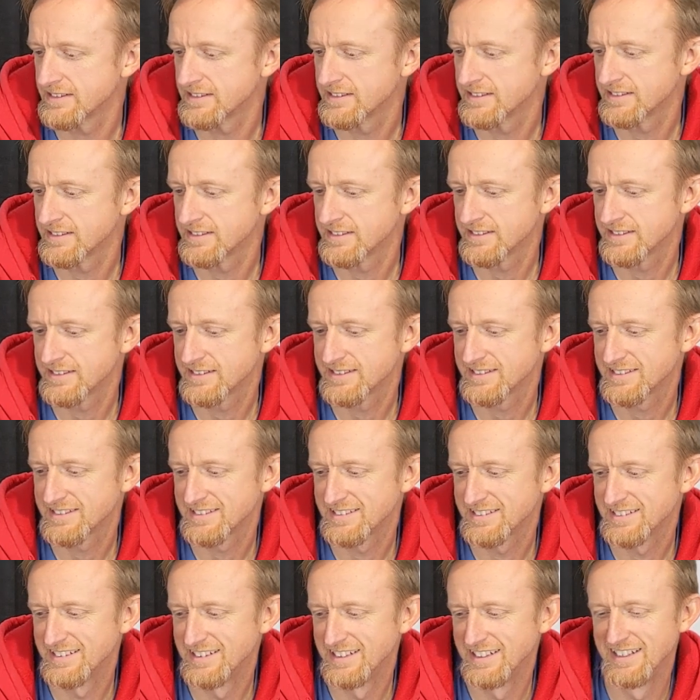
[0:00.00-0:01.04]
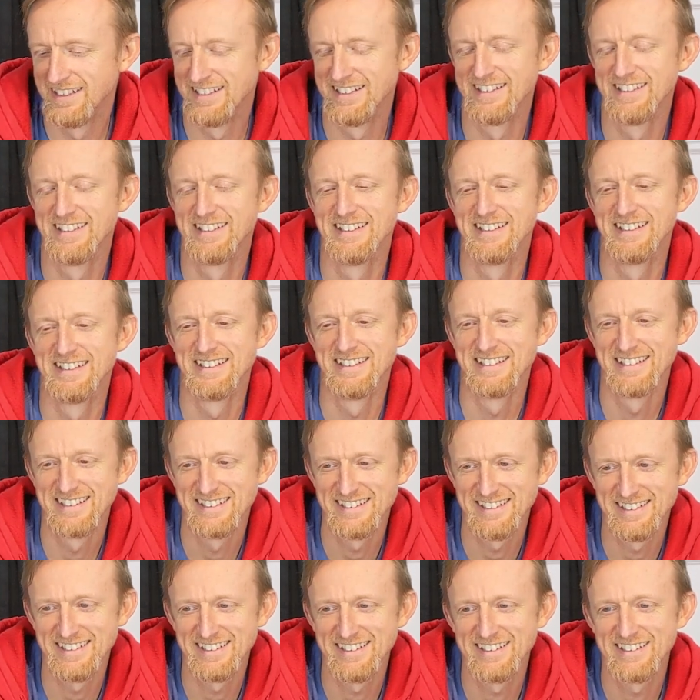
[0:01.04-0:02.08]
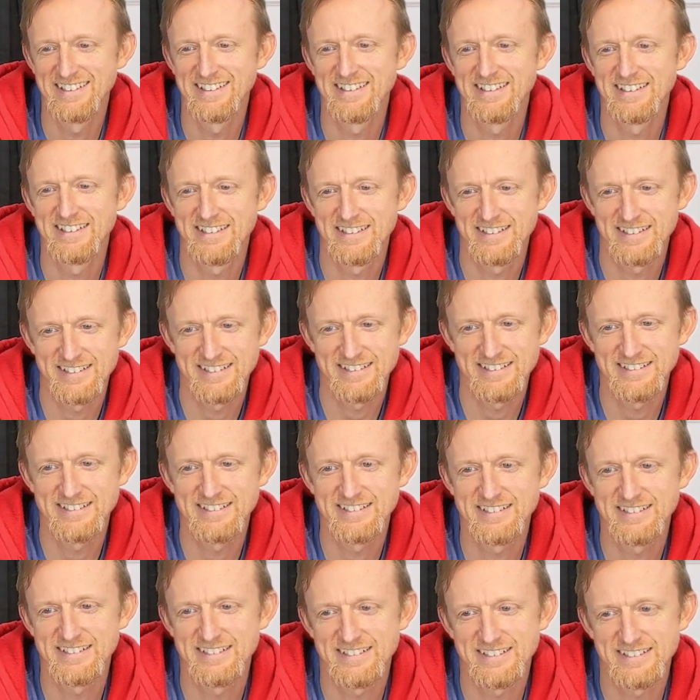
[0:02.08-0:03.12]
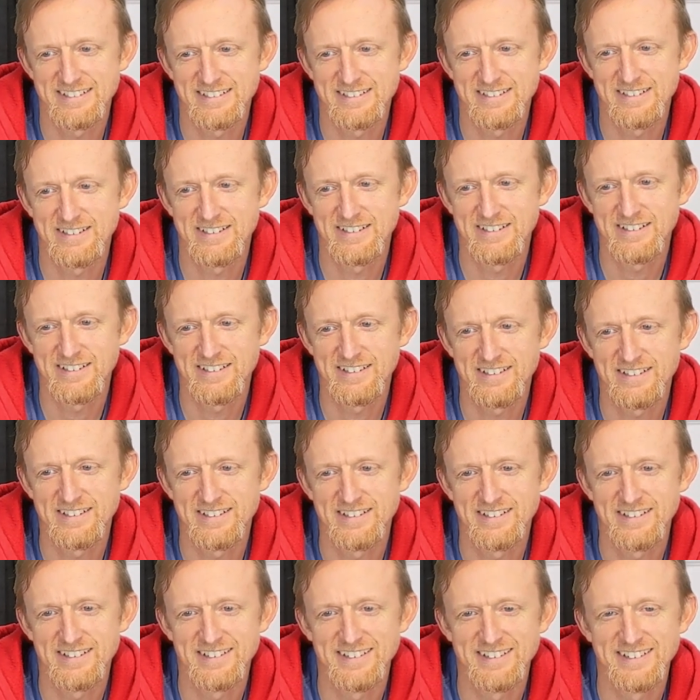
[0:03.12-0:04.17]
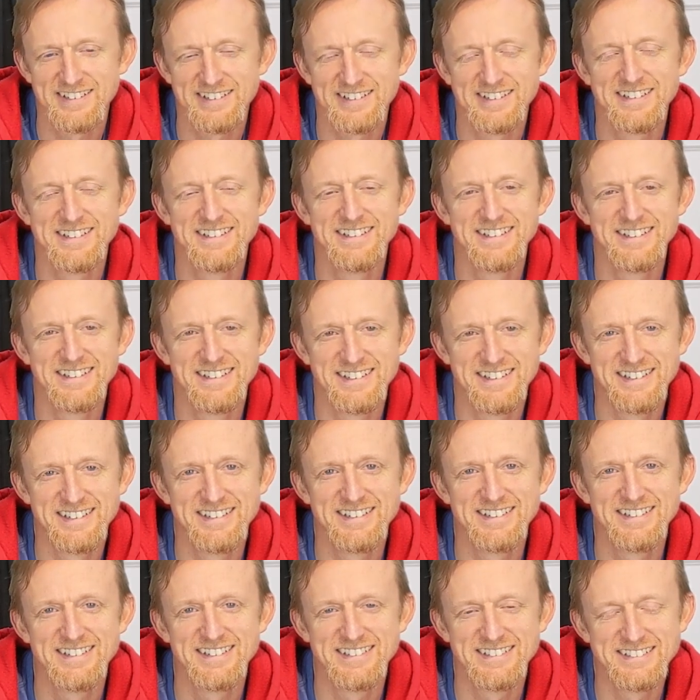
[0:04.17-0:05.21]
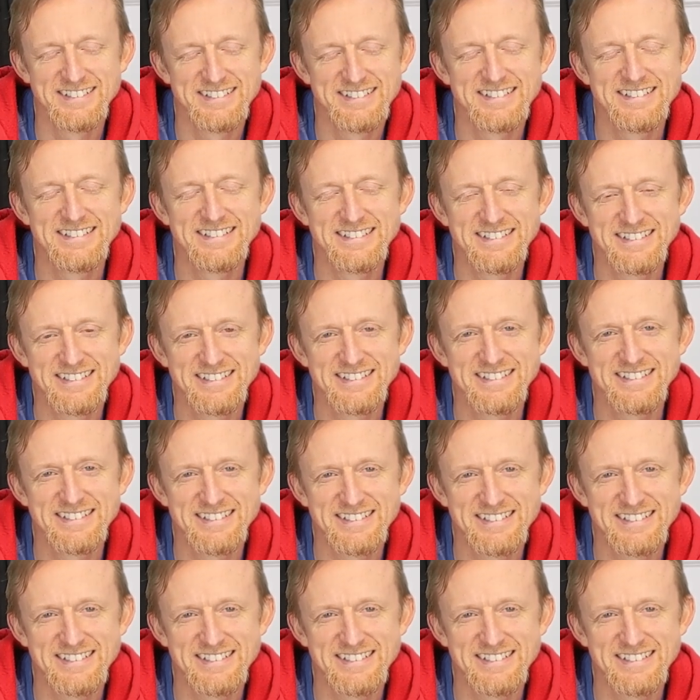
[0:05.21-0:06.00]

This person isn't speaking.